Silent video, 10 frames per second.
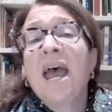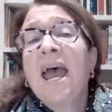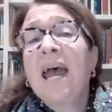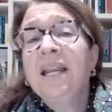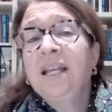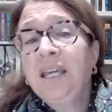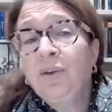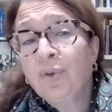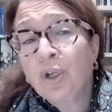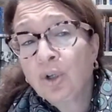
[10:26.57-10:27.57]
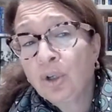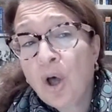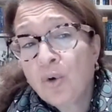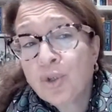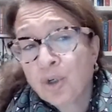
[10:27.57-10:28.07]
and even
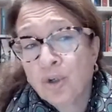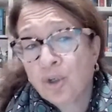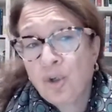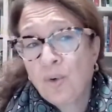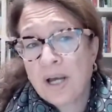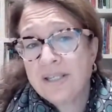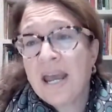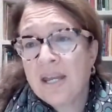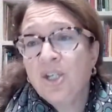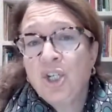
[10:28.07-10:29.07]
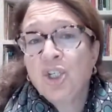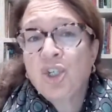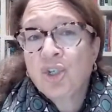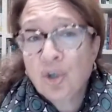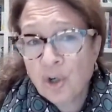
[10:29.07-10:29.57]
closer to us and
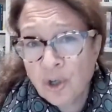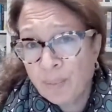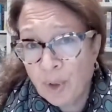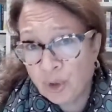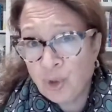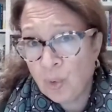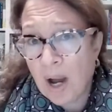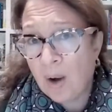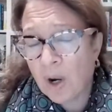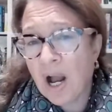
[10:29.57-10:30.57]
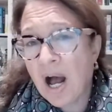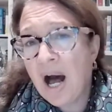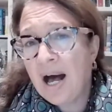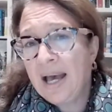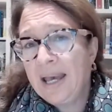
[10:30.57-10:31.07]
discernible to our
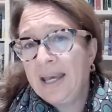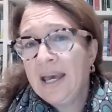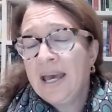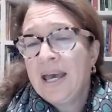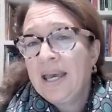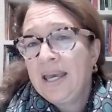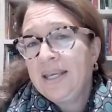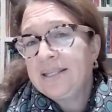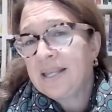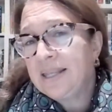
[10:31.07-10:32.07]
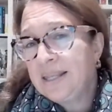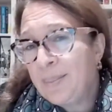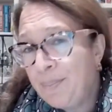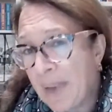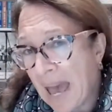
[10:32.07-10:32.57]
eye is the
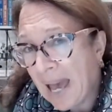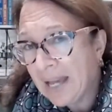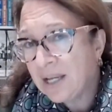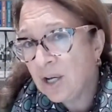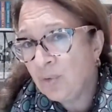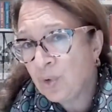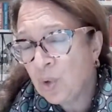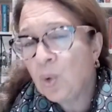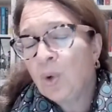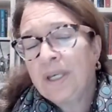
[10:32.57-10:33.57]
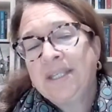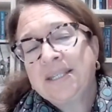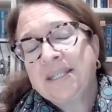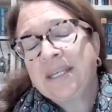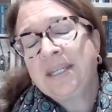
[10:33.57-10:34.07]
bag of coins
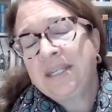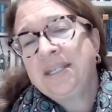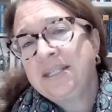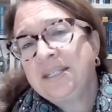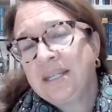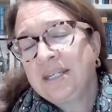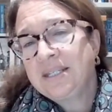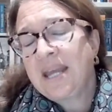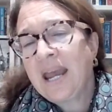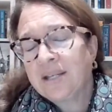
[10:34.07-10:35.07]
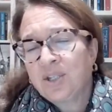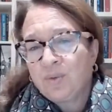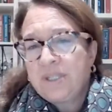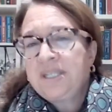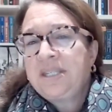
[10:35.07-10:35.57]
in his hand. So we
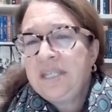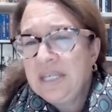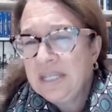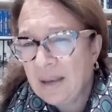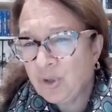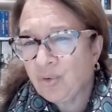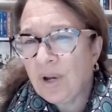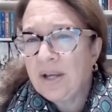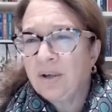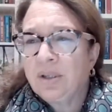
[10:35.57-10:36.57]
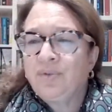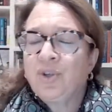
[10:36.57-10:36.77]
see that betrayal of